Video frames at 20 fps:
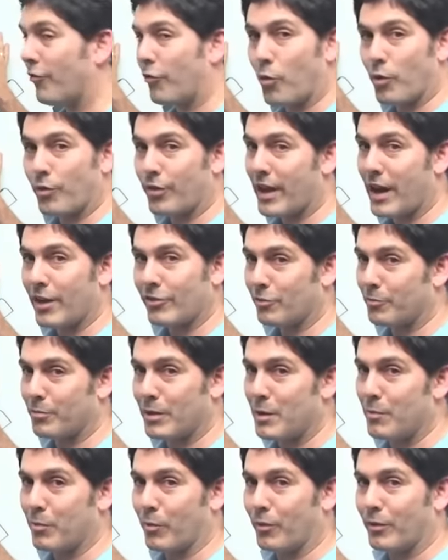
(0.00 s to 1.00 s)
4,000
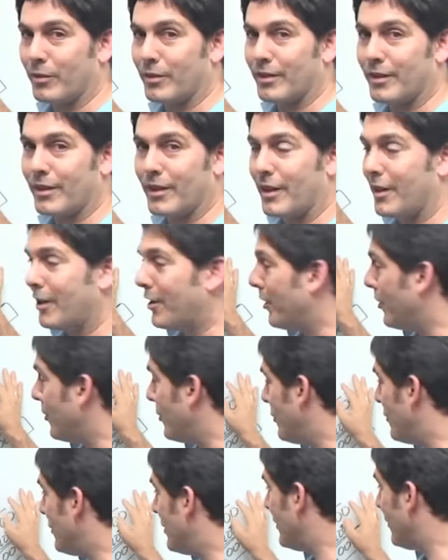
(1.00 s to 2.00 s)
people.
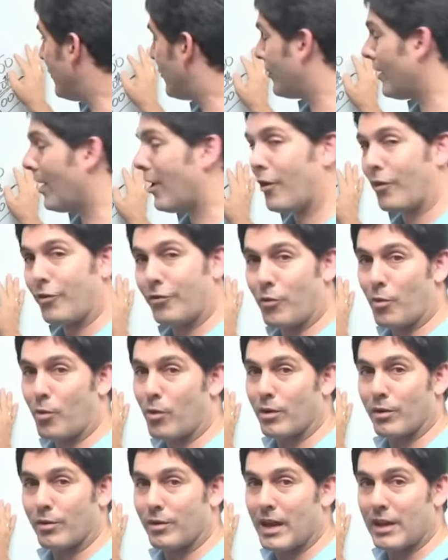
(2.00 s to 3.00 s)
You didn't sell
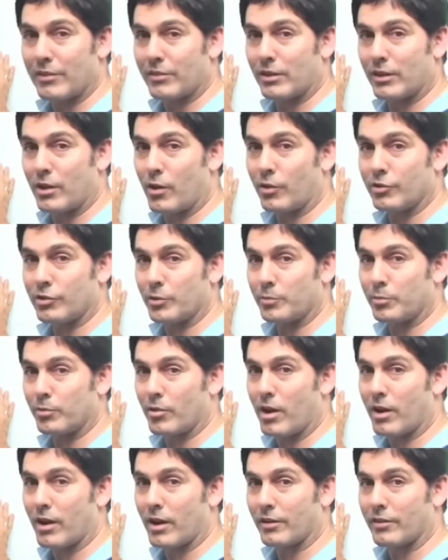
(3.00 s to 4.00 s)
$400,000 of
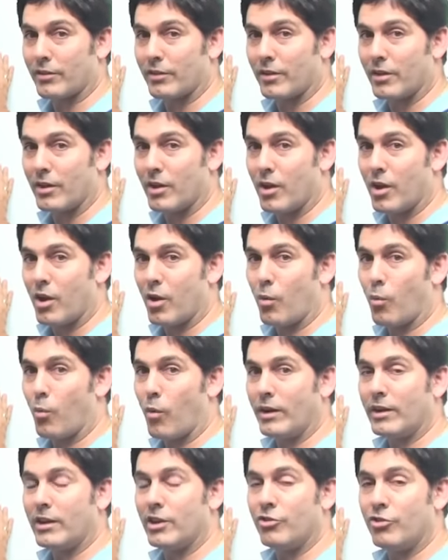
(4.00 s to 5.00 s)
product.
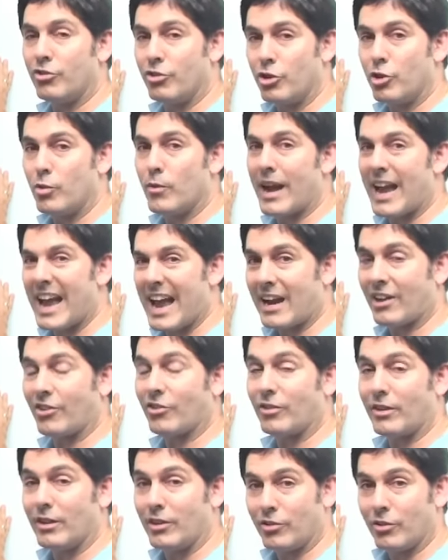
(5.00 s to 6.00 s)
What did you
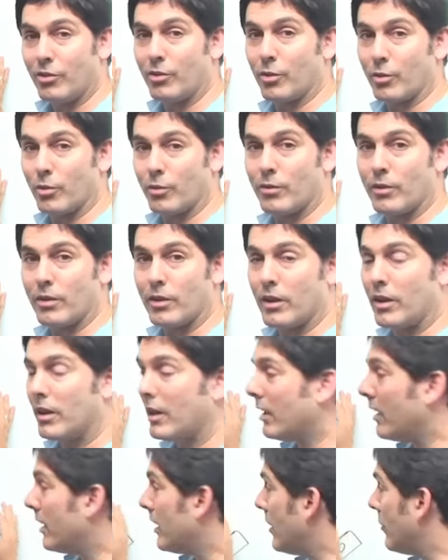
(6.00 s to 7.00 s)
actually do
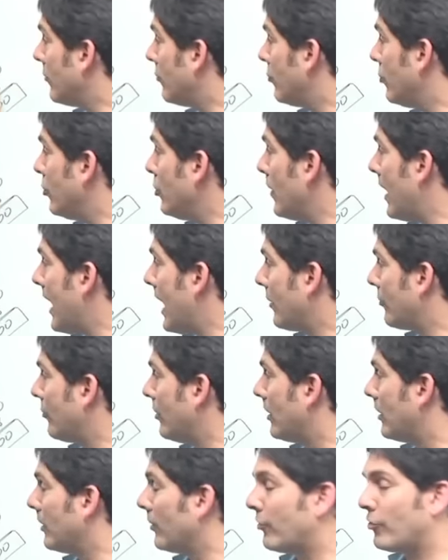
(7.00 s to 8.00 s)
is you
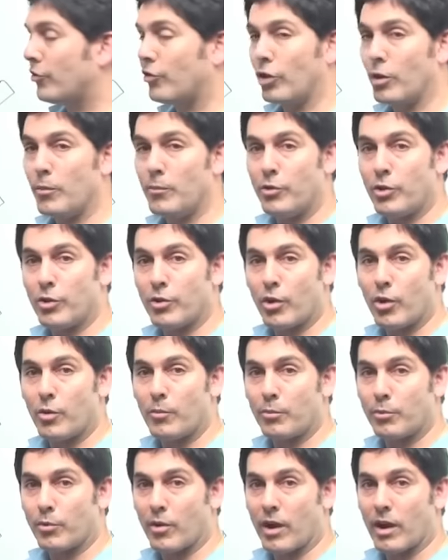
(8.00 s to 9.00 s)
actually consumed your own
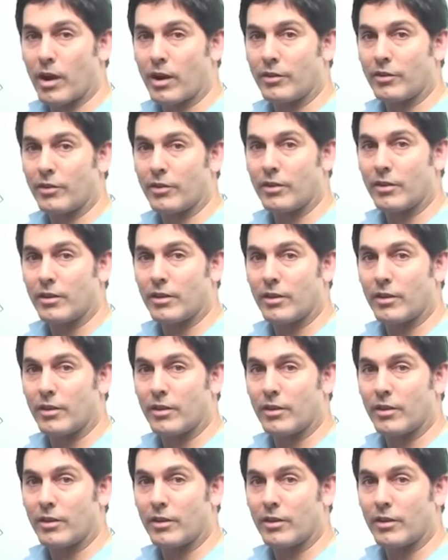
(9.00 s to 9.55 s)
product,